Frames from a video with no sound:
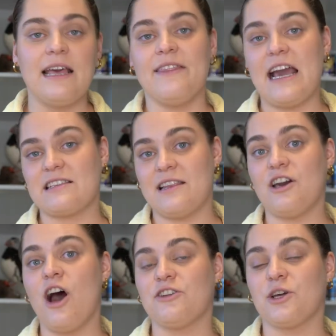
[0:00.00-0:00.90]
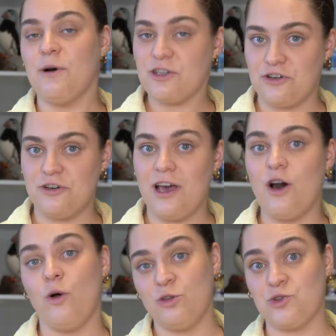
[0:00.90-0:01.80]
The Icelandic hot dog
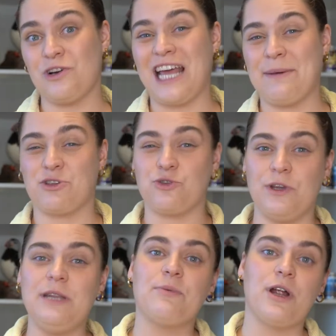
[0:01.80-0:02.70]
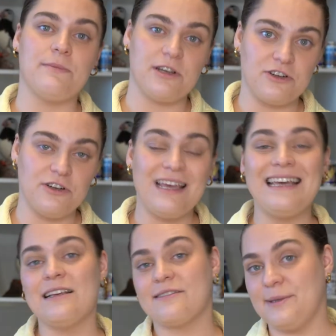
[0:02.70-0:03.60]
mustard, also a type of sweet brown mustard,
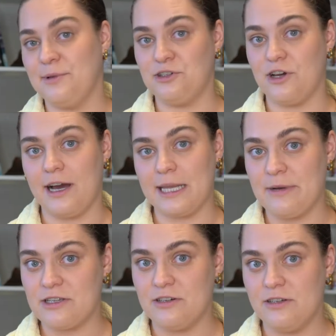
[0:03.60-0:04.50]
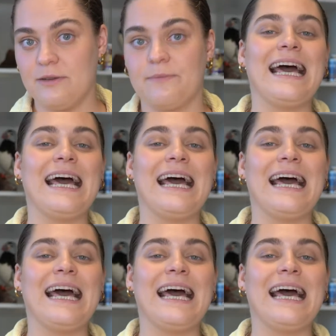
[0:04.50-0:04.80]
similar to honey mustard.